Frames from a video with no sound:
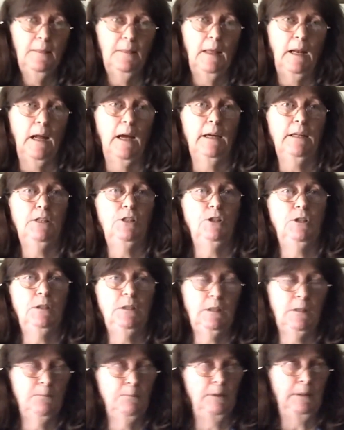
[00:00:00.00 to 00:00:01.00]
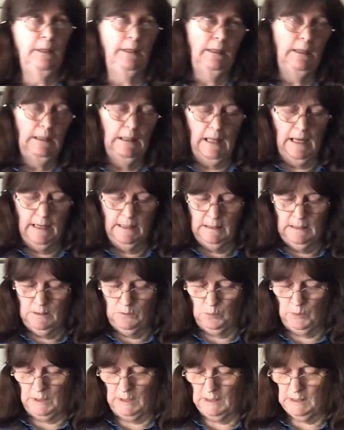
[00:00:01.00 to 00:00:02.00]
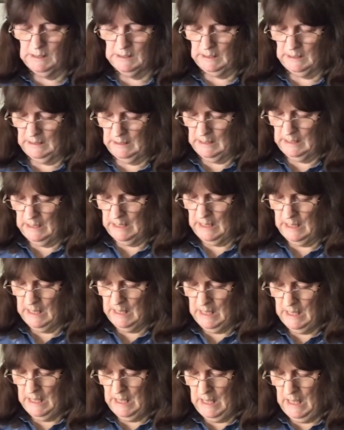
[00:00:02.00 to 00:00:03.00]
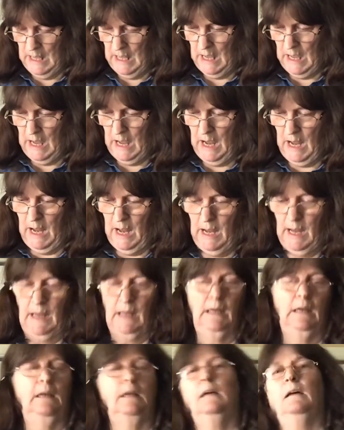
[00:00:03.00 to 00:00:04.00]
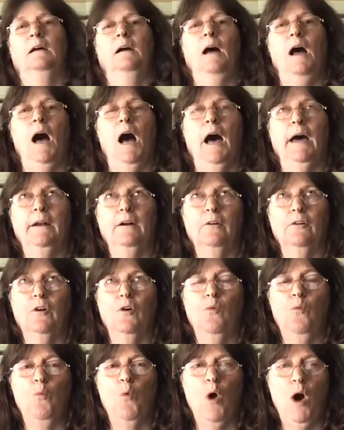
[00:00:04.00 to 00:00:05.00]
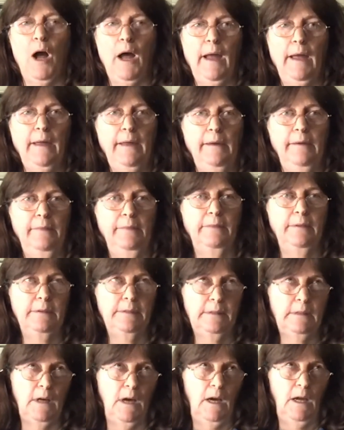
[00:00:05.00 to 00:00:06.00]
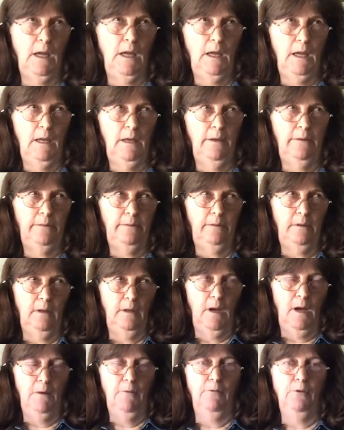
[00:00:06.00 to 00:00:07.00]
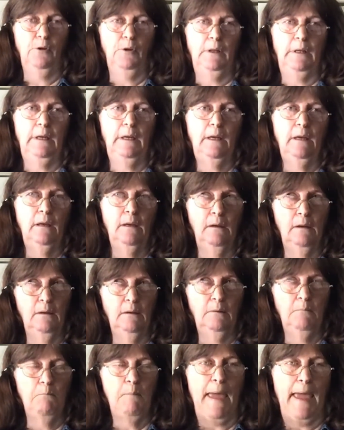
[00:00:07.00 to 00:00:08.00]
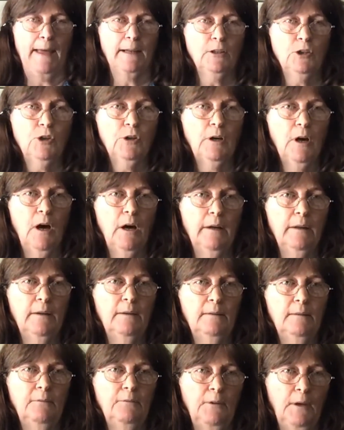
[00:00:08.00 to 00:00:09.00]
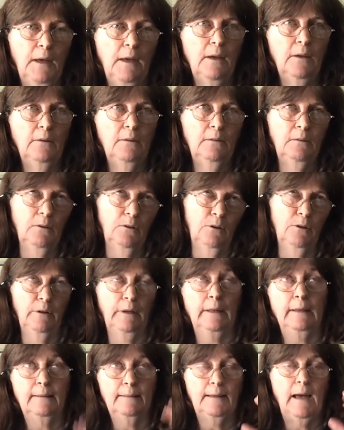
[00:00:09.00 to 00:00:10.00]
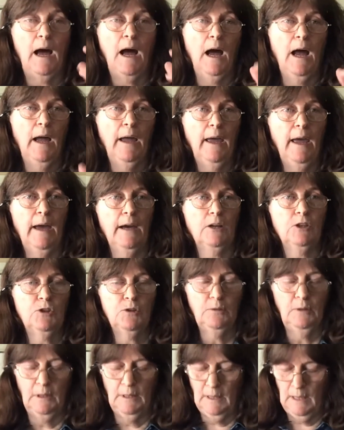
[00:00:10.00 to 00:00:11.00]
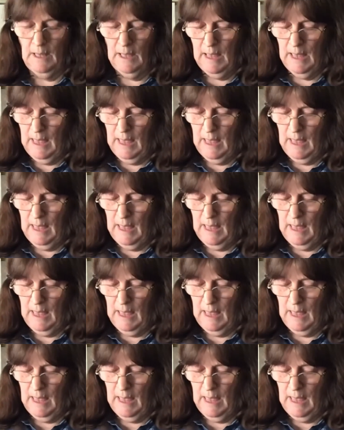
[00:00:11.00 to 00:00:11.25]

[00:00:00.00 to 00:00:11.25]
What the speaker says: that I just completed last week. And I don't know why this guy has a really mad look on his face, or in his eye actually.